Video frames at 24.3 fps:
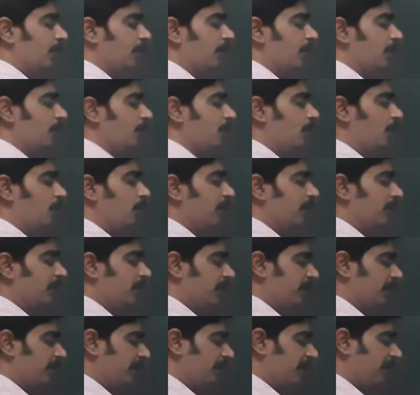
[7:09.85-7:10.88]

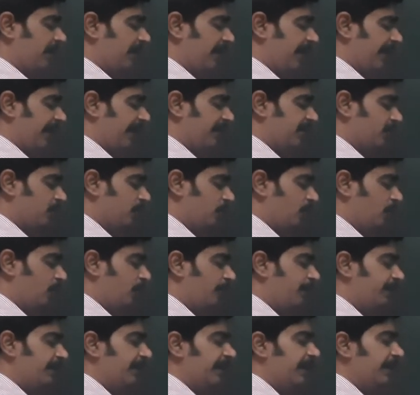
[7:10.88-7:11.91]
node
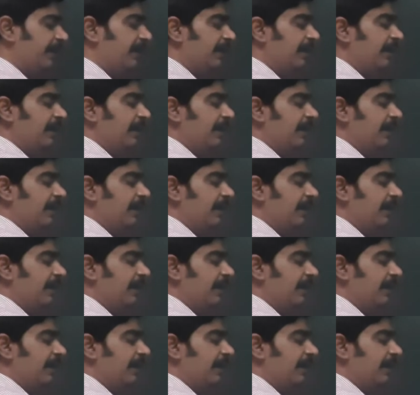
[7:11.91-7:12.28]
will be here,